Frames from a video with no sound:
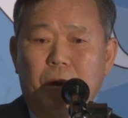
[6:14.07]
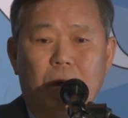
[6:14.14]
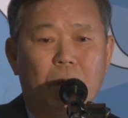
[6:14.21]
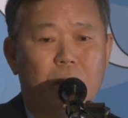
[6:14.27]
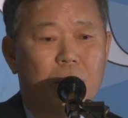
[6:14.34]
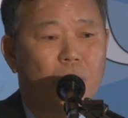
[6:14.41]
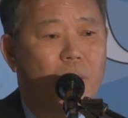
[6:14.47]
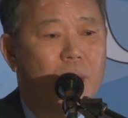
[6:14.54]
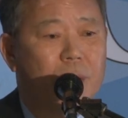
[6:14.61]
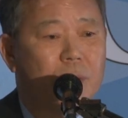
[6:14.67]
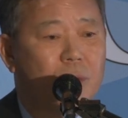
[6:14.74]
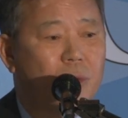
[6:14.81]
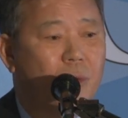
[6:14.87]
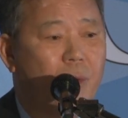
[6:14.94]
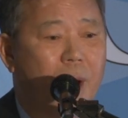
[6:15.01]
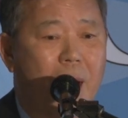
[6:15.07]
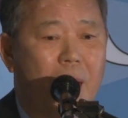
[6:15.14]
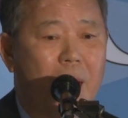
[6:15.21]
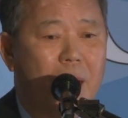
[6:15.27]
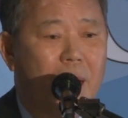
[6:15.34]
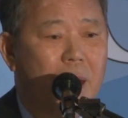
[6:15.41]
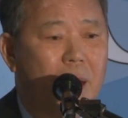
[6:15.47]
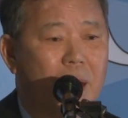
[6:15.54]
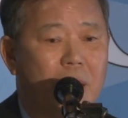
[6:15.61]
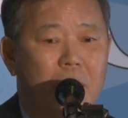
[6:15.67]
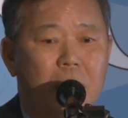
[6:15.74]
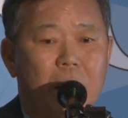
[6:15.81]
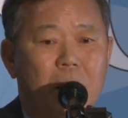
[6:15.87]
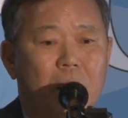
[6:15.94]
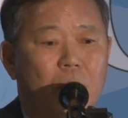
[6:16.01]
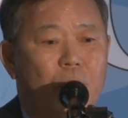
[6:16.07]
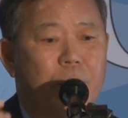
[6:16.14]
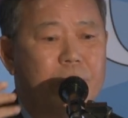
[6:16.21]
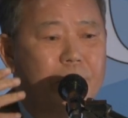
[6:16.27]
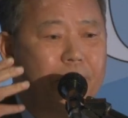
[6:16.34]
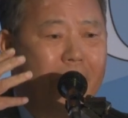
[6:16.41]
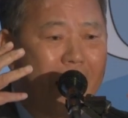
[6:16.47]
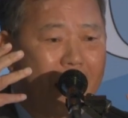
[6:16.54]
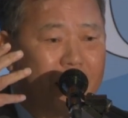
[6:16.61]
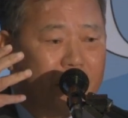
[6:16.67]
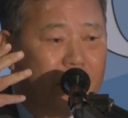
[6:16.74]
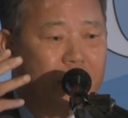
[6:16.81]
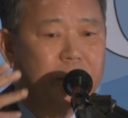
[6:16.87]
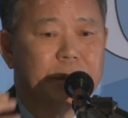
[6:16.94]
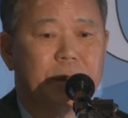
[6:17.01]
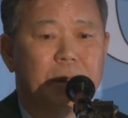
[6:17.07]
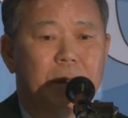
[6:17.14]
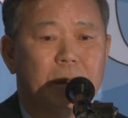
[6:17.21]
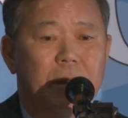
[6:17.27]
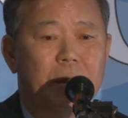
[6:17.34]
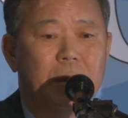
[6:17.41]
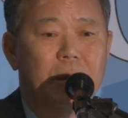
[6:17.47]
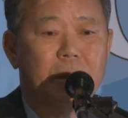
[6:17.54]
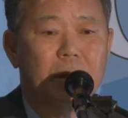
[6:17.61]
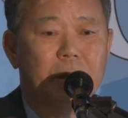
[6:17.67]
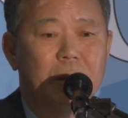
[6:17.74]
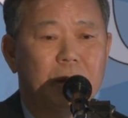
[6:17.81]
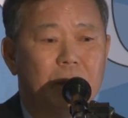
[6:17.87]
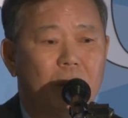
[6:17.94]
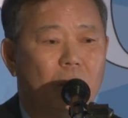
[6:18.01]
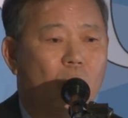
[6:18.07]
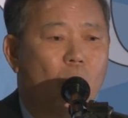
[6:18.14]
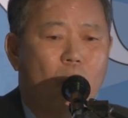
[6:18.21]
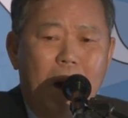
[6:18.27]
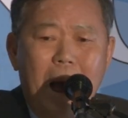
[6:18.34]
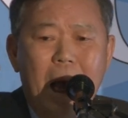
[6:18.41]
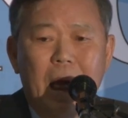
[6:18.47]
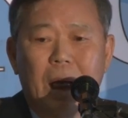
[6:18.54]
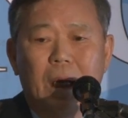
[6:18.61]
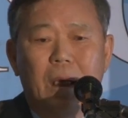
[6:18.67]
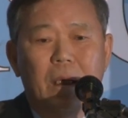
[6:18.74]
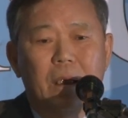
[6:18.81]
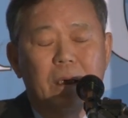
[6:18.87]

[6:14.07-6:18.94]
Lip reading: went to rally with the masks. Why?